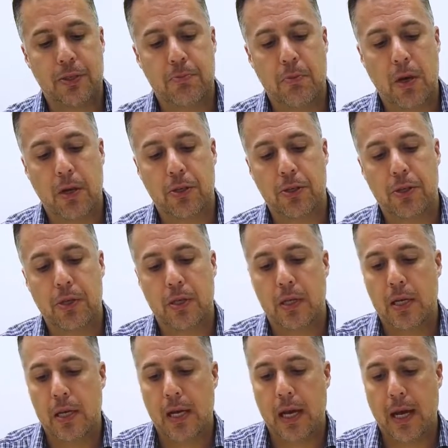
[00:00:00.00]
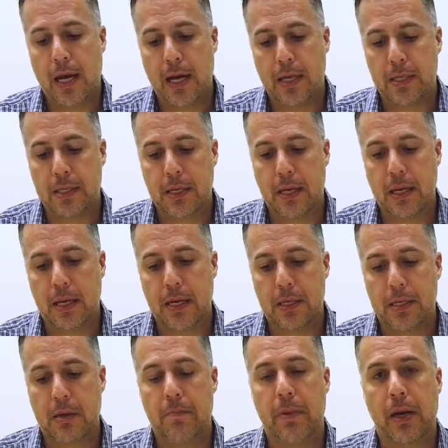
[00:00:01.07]
as much as a,
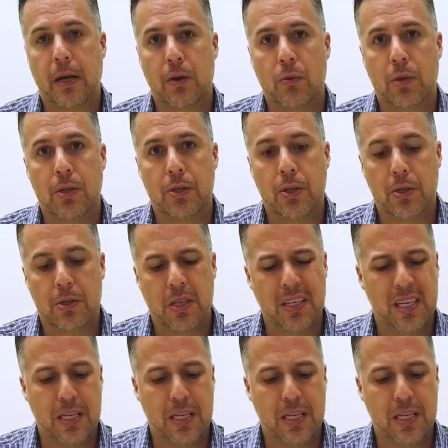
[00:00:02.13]
as a bigger one does.